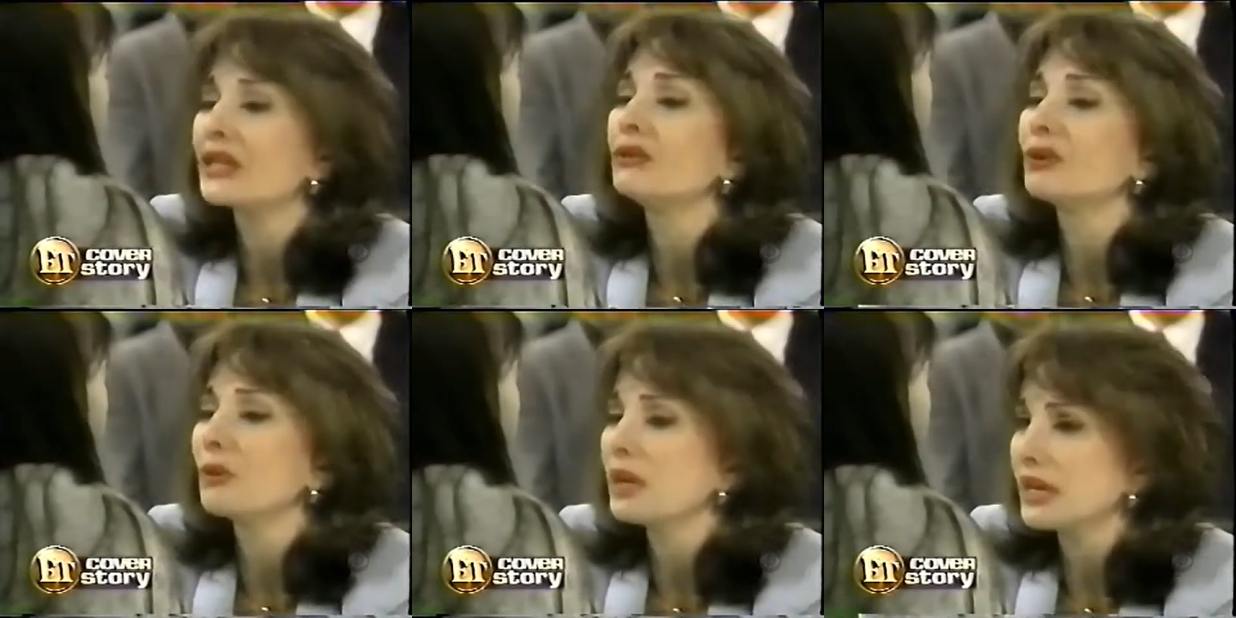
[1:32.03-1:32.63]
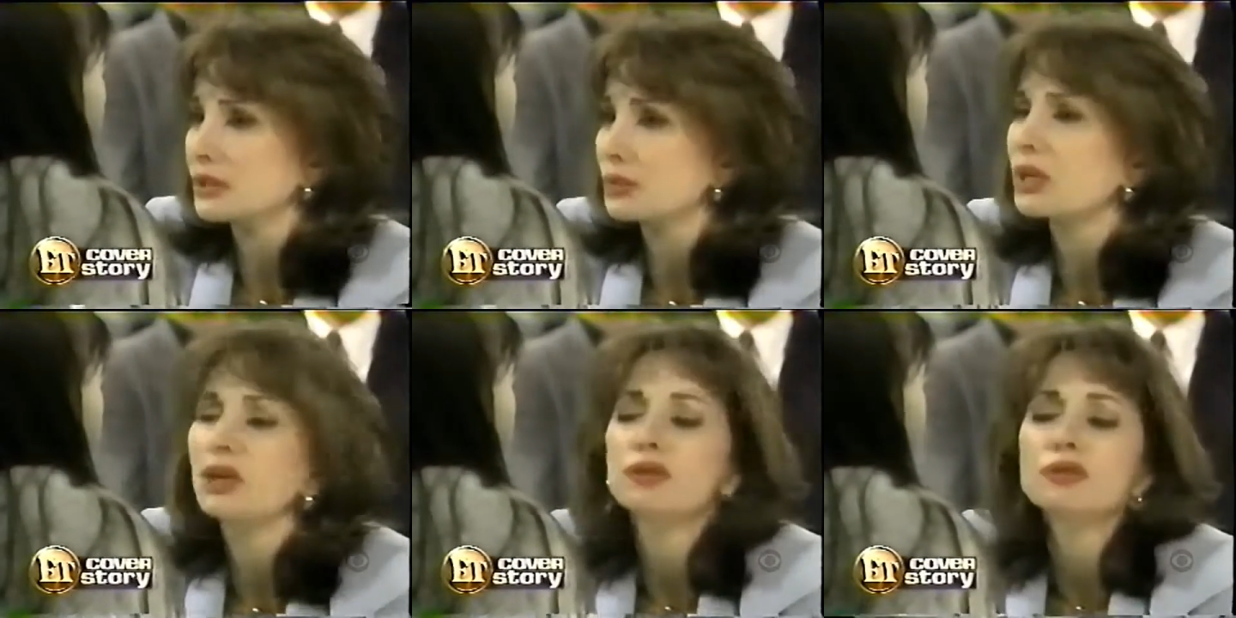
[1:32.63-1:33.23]
Can you go ahead,
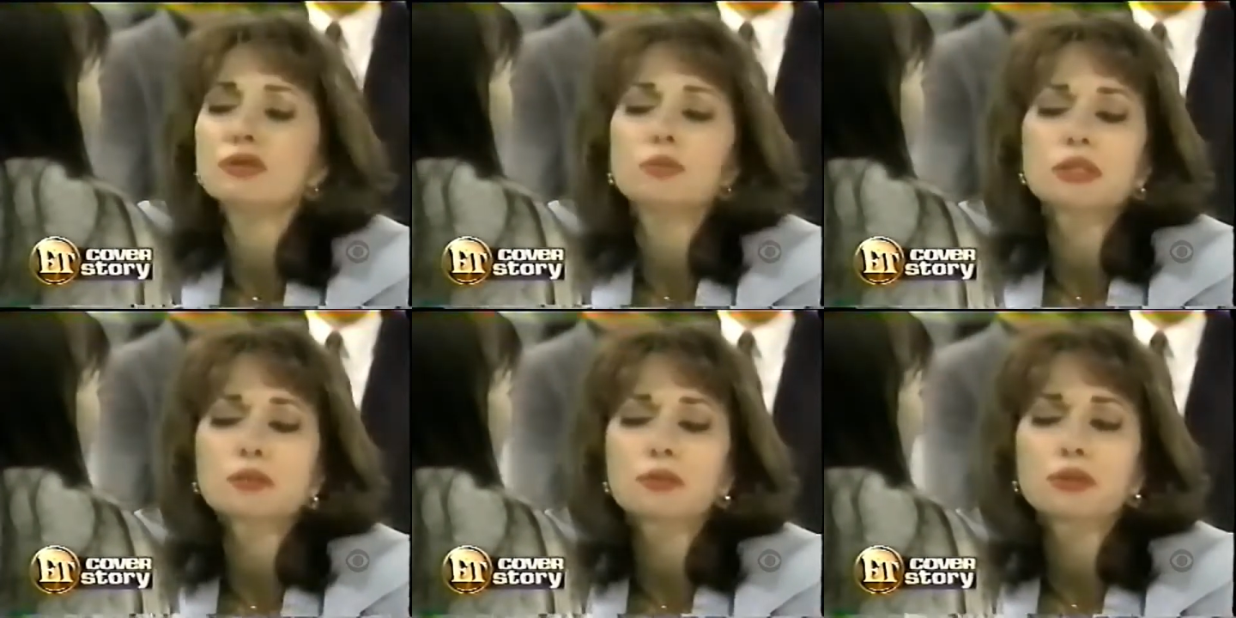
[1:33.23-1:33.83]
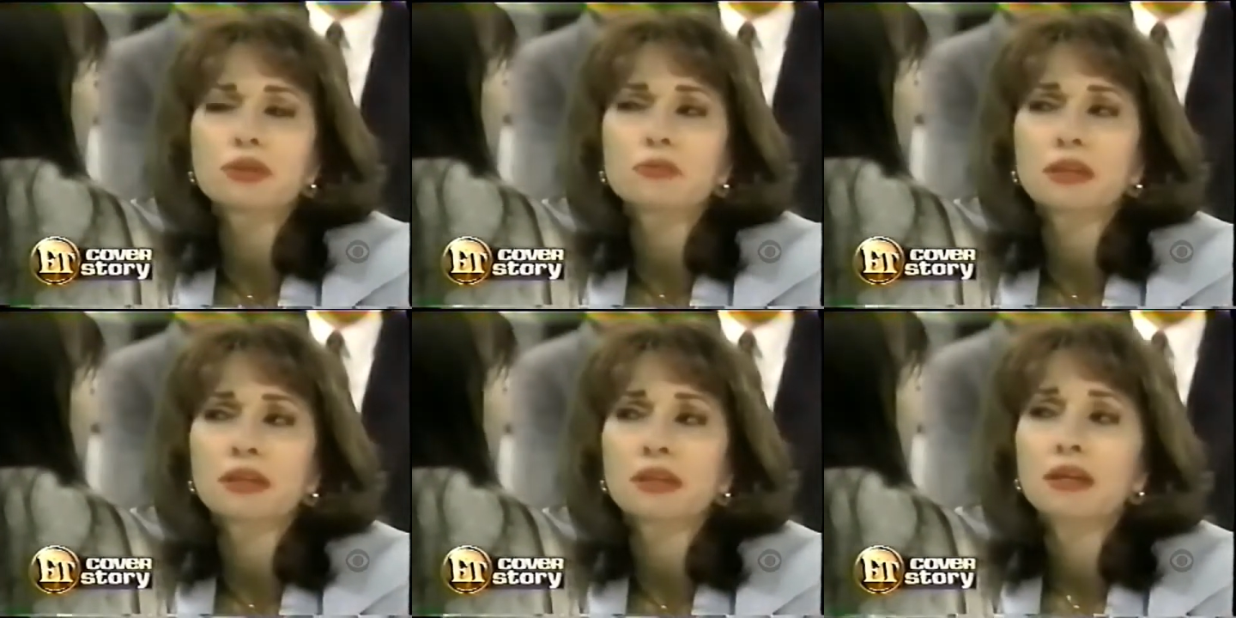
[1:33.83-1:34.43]
sweetheart? You just whispered to
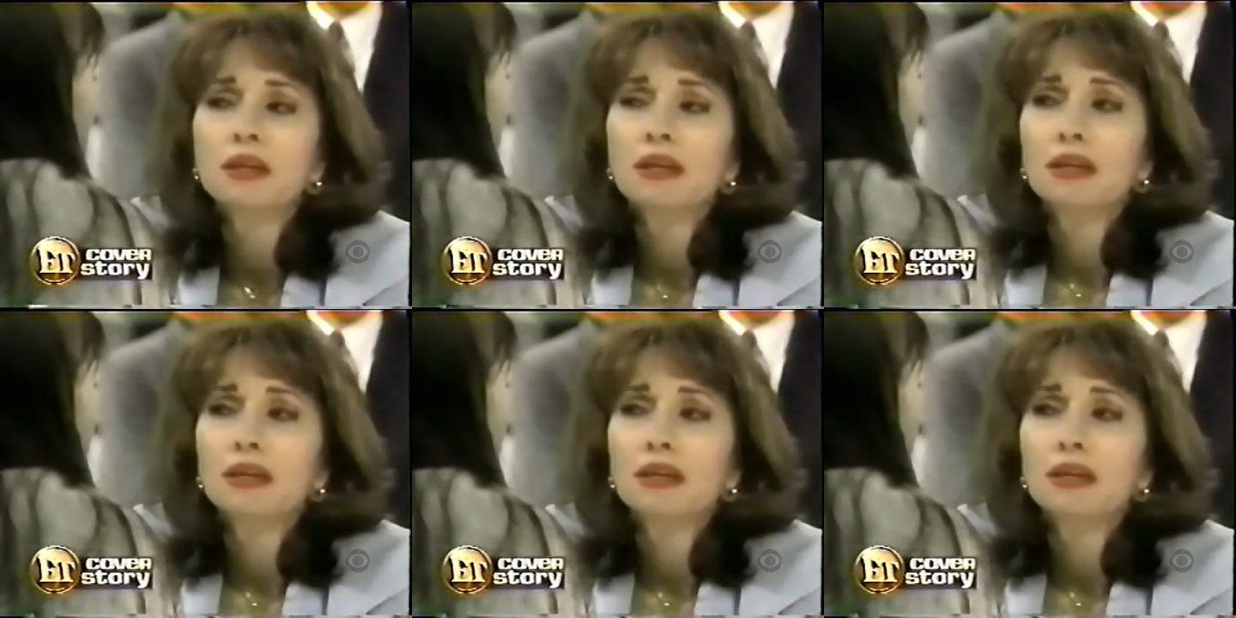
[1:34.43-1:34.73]
me.